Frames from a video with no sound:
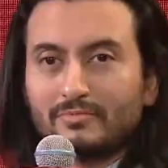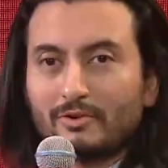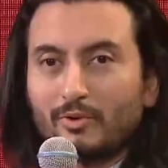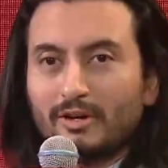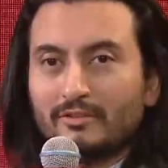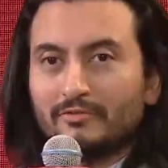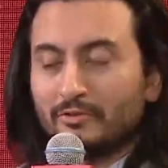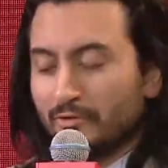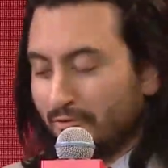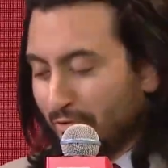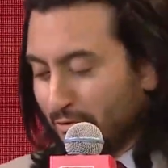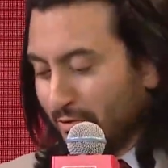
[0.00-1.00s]
Quite a
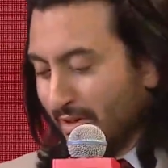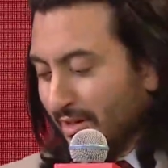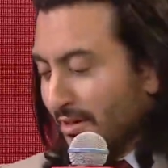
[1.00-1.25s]
few of you.